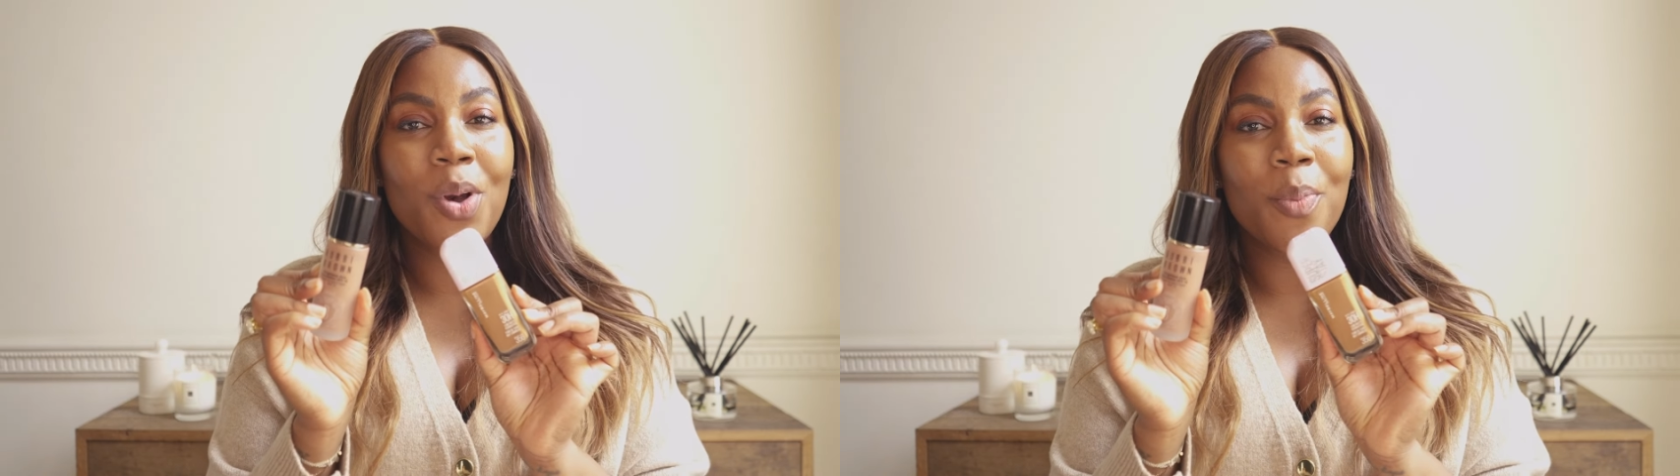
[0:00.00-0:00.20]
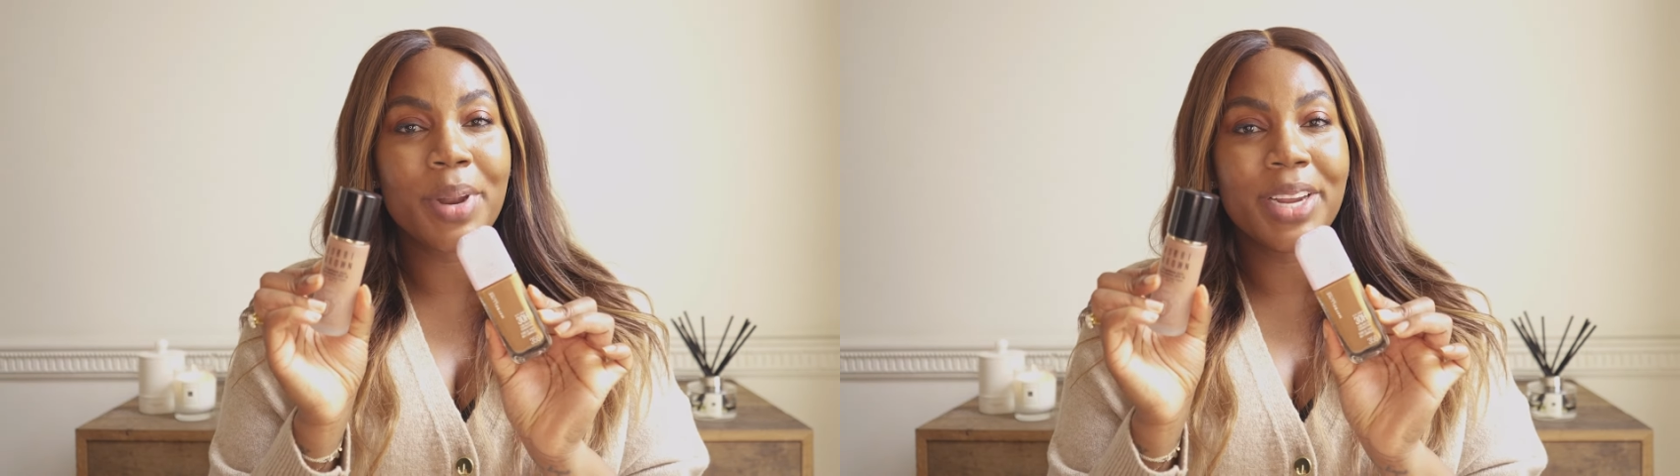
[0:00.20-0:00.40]

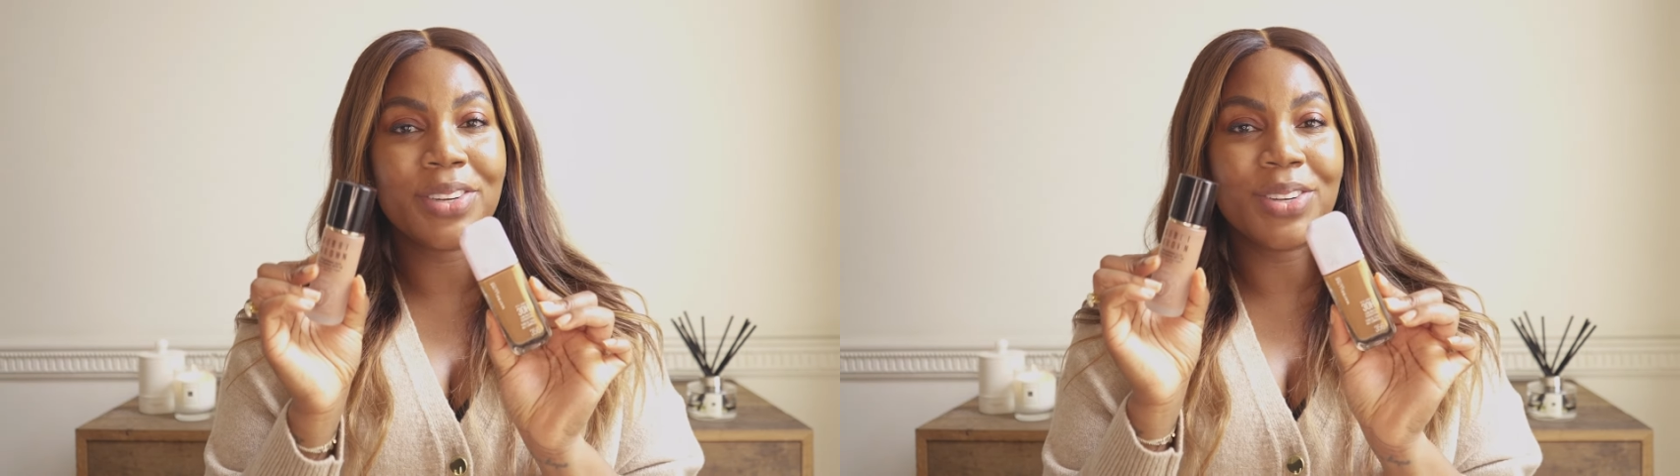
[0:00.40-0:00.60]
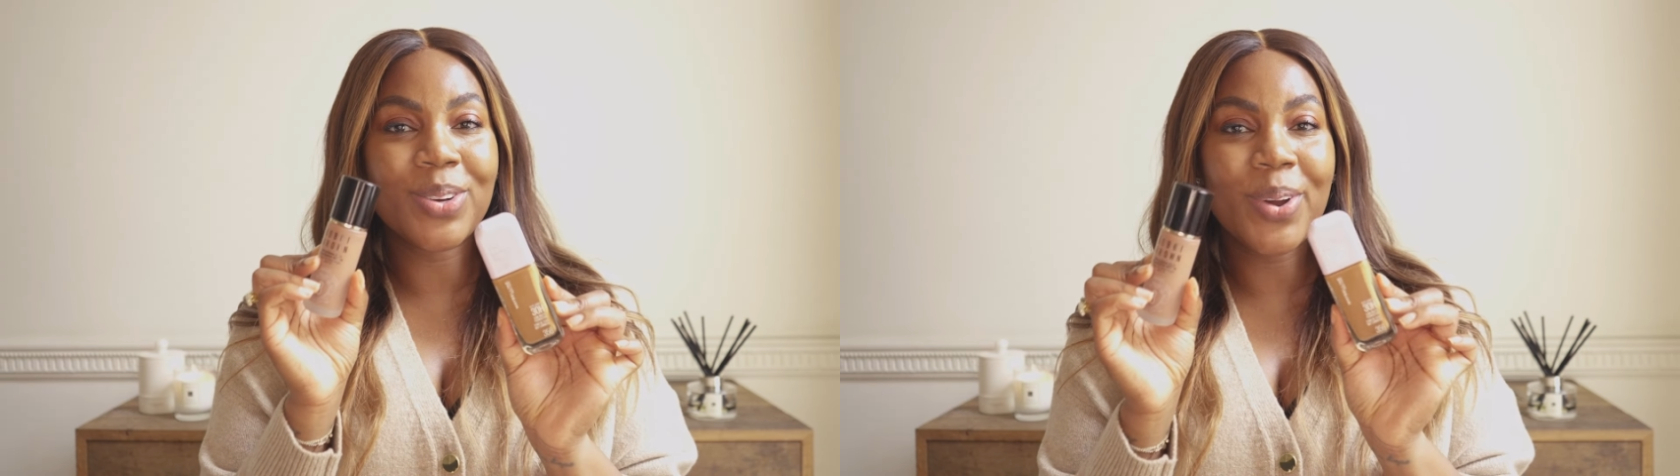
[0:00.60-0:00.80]

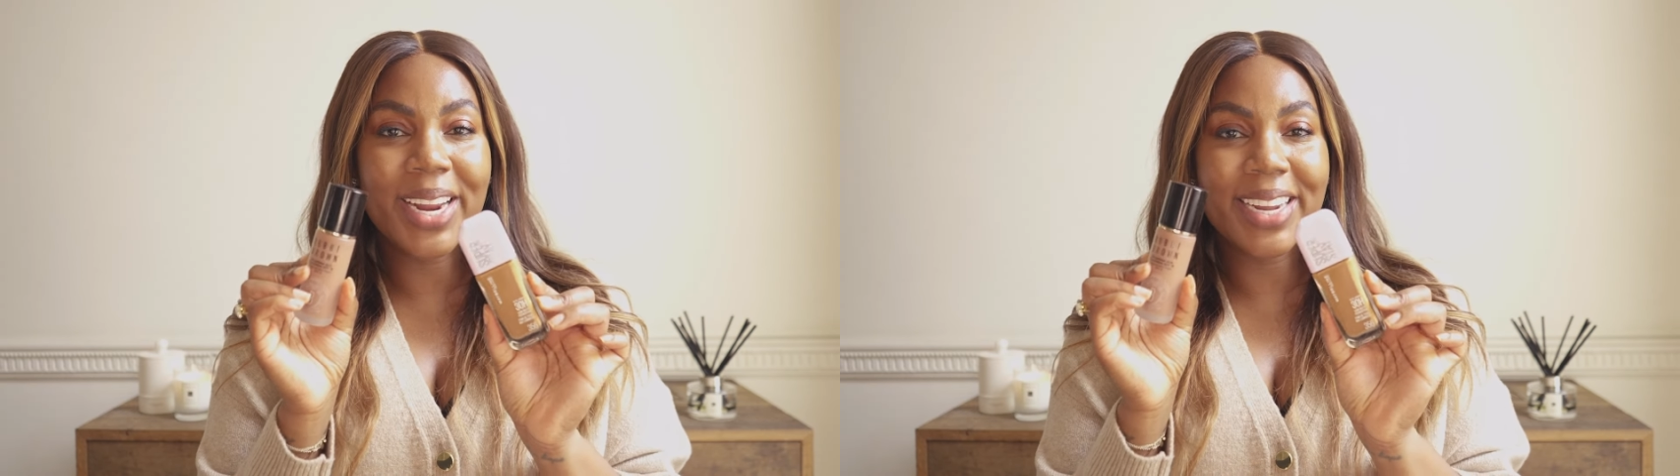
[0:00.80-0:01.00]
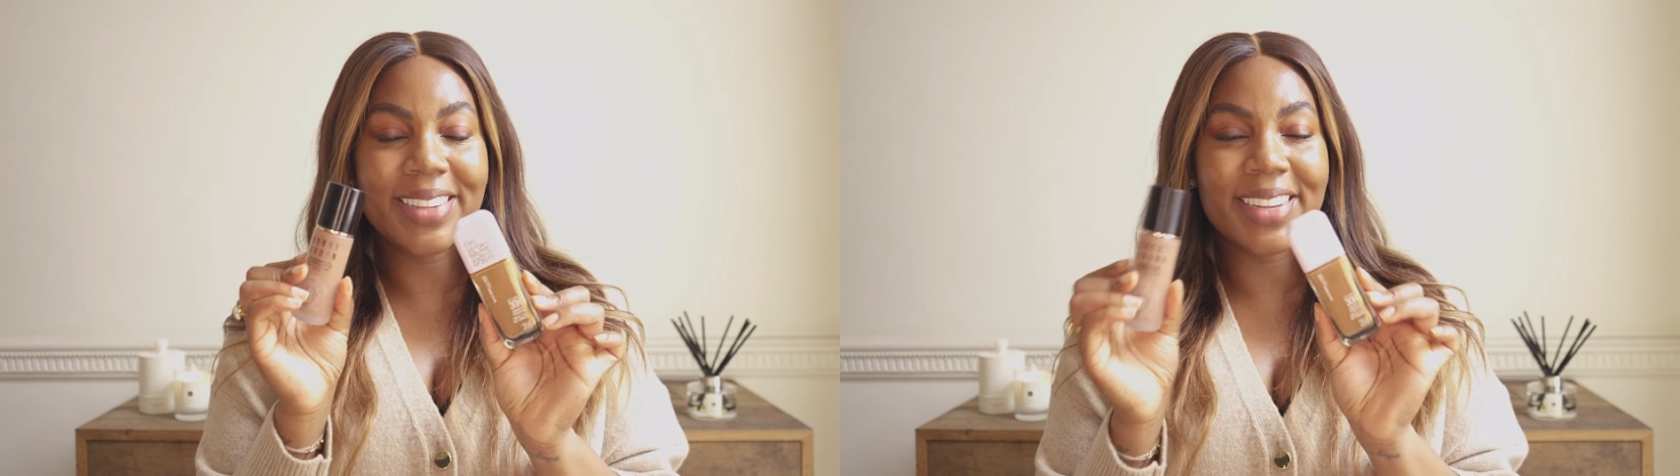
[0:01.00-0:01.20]
combination to
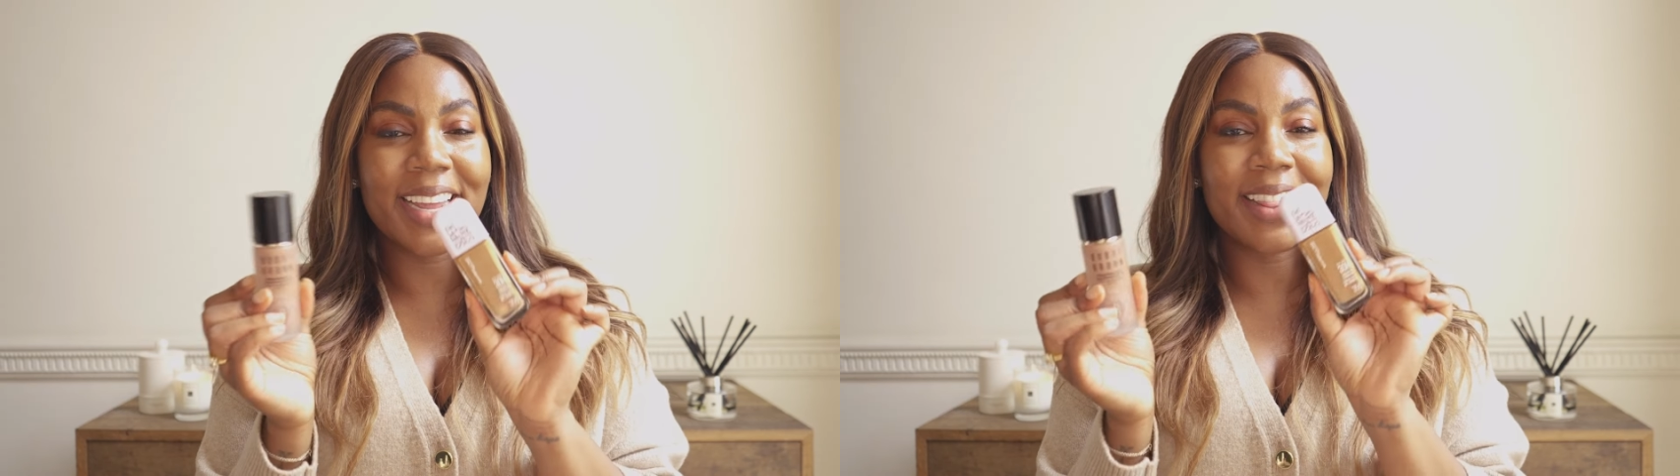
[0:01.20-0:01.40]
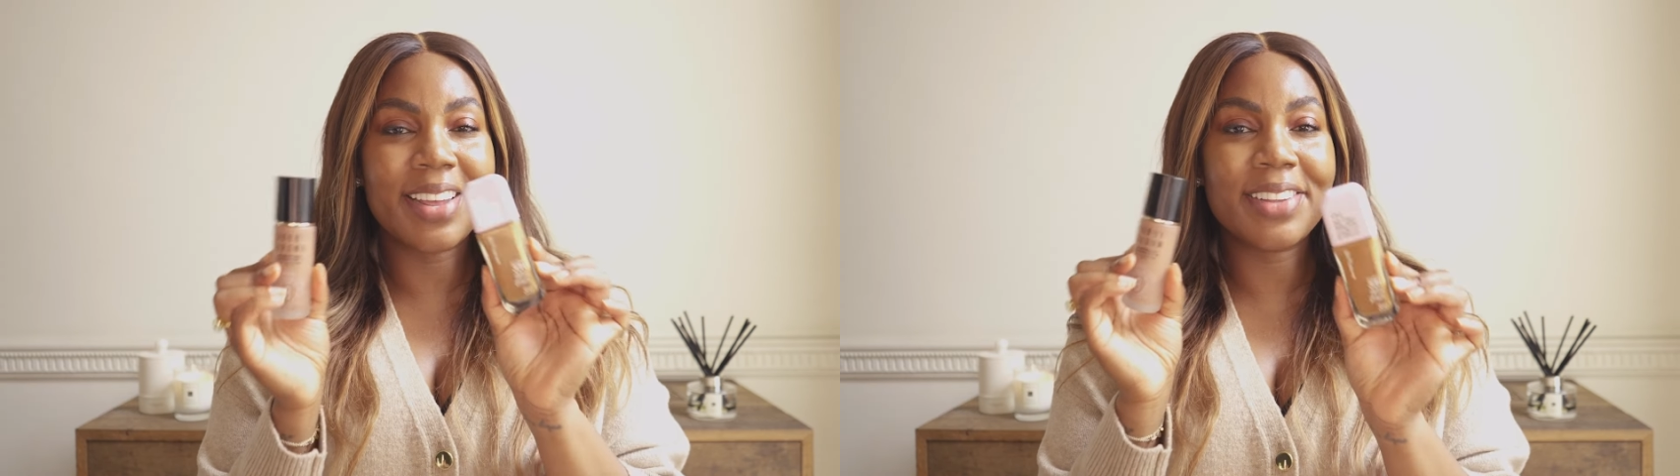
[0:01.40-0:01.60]
oily skin,